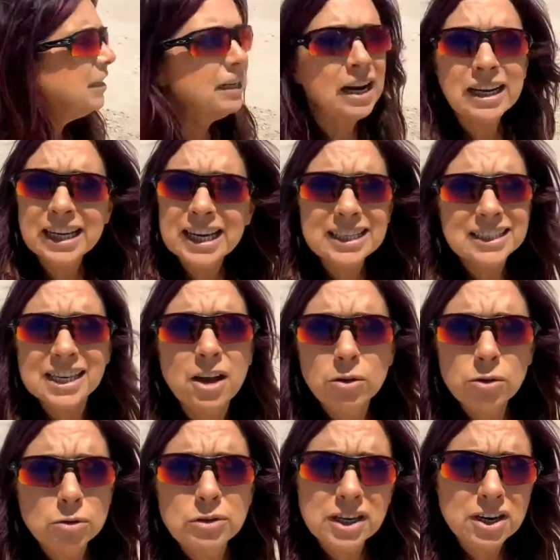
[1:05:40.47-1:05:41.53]
crazy. I
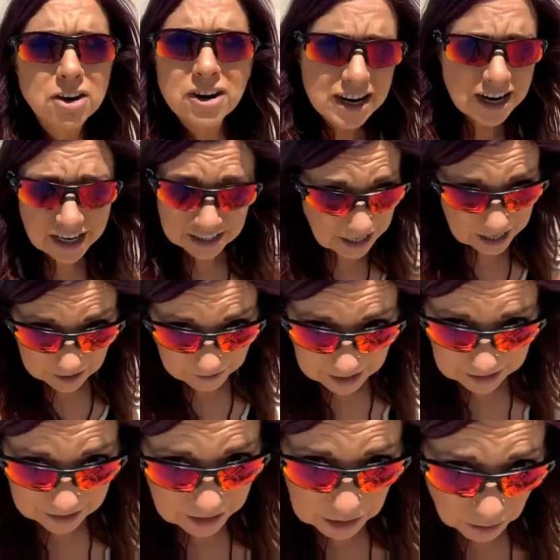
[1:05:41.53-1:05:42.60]
can't tell who's here and I
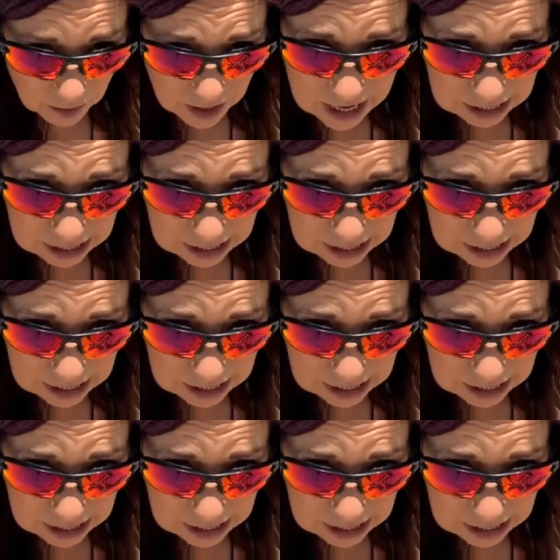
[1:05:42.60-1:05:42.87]
can't read the